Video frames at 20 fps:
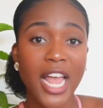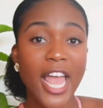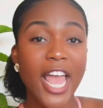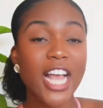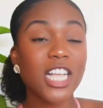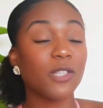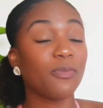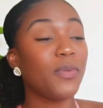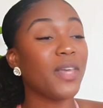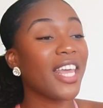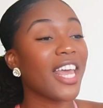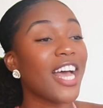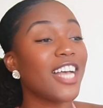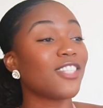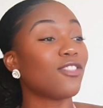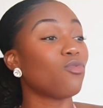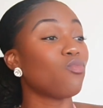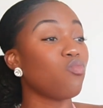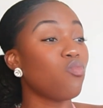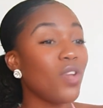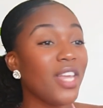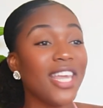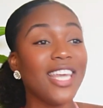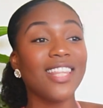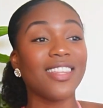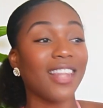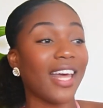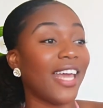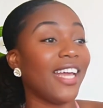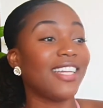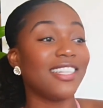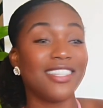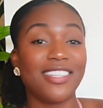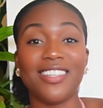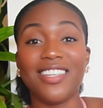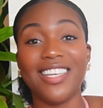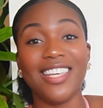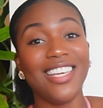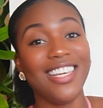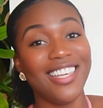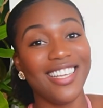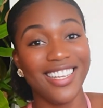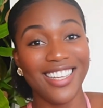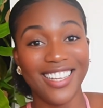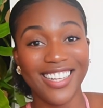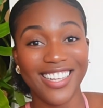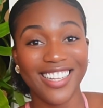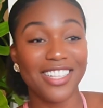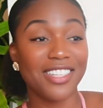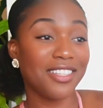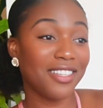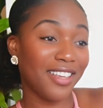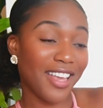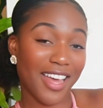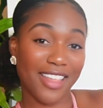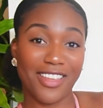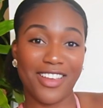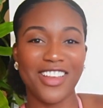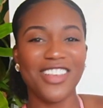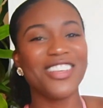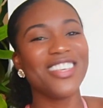It's because we like to eat together.